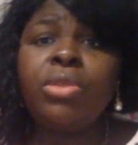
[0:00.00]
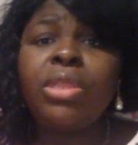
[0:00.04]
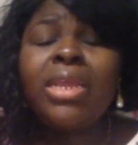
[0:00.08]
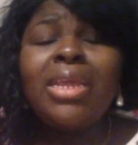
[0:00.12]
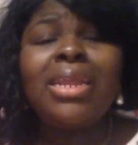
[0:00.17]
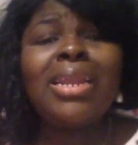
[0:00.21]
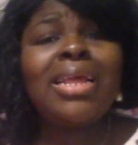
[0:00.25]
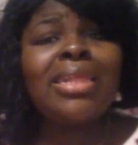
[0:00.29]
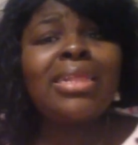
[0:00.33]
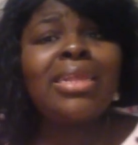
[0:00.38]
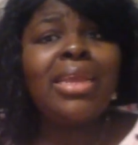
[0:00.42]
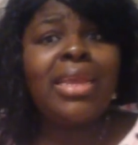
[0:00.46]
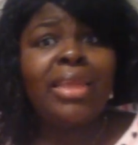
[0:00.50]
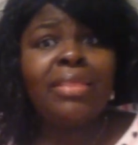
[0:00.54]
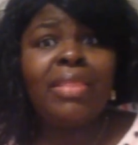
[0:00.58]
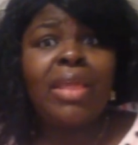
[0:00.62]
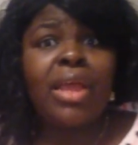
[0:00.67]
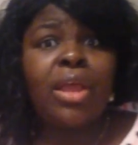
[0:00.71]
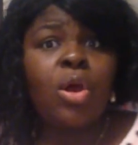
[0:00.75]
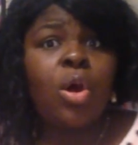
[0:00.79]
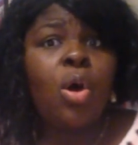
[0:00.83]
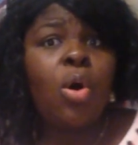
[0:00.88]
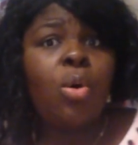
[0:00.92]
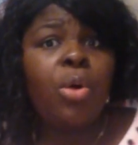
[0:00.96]
See, it doesn't get
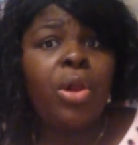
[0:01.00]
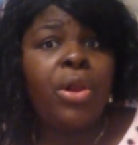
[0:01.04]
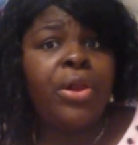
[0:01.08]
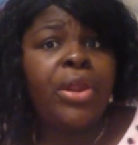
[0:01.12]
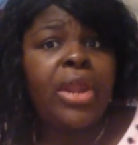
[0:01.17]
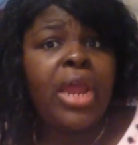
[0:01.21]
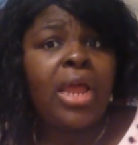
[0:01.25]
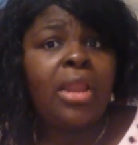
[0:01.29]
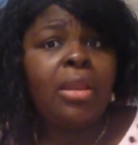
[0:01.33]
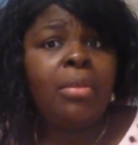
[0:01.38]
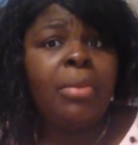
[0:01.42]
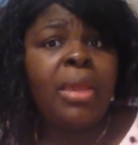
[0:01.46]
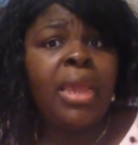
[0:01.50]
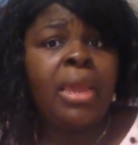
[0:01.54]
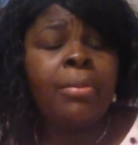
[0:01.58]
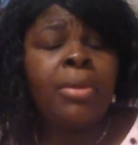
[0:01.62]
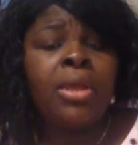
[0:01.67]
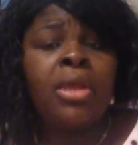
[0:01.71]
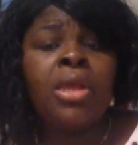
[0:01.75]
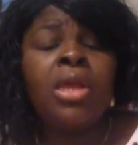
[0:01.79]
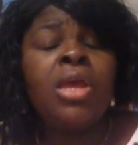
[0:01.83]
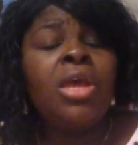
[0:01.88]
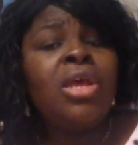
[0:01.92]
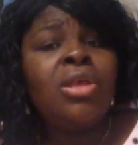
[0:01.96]
that cold here in
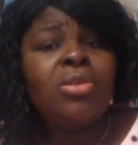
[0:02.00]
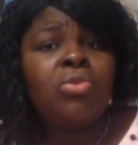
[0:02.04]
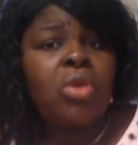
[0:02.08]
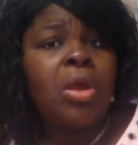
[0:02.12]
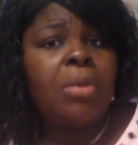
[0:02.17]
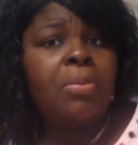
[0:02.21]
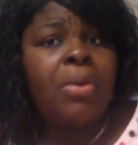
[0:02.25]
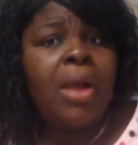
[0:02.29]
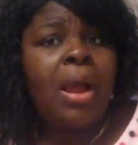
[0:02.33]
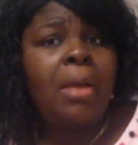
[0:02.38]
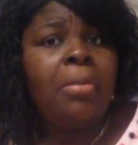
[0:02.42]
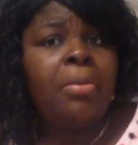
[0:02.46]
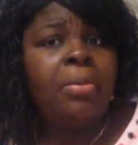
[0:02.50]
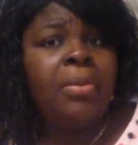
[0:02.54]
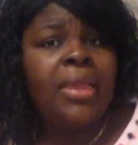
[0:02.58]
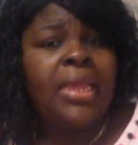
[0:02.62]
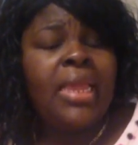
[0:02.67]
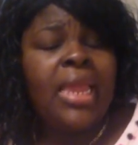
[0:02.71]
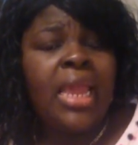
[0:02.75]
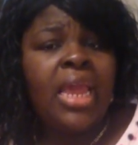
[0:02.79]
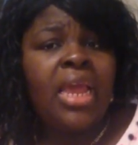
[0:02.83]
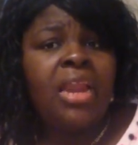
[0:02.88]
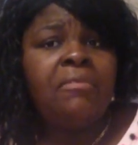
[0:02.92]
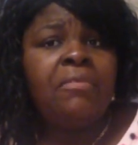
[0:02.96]
Alabama, so I probably
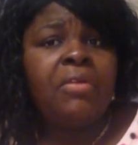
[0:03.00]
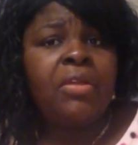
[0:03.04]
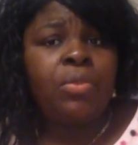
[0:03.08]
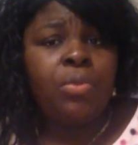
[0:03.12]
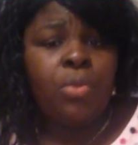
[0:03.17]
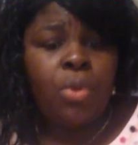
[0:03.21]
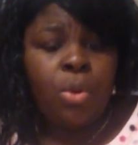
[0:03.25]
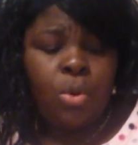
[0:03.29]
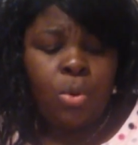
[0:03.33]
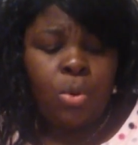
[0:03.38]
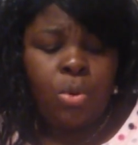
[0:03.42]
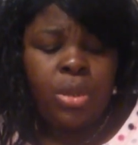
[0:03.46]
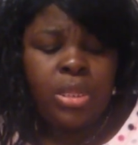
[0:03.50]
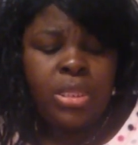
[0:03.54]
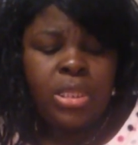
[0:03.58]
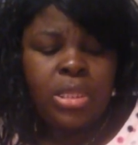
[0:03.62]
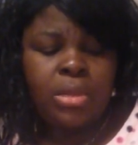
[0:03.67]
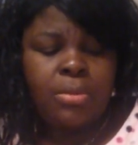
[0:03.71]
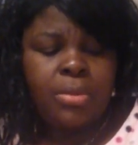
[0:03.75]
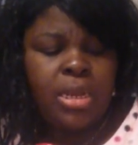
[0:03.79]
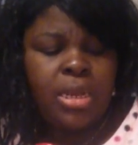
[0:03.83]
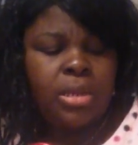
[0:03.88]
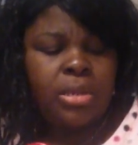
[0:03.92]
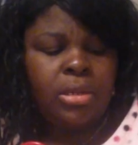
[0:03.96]
can if I throw on
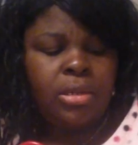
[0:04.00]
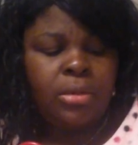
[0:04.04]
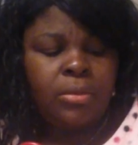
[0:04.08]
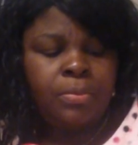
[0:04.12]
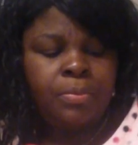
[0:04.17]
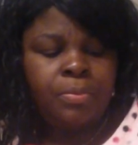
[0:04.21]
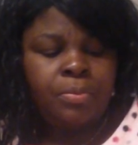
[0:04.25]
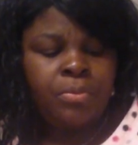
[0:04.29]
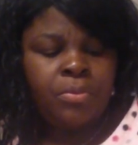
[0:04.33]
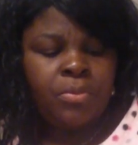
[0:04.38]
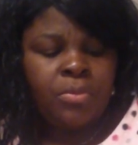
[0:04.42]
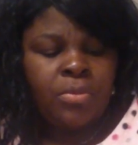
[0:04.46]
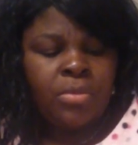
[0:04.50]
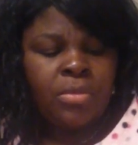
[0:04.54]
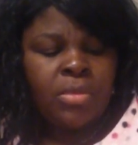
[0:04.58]
some um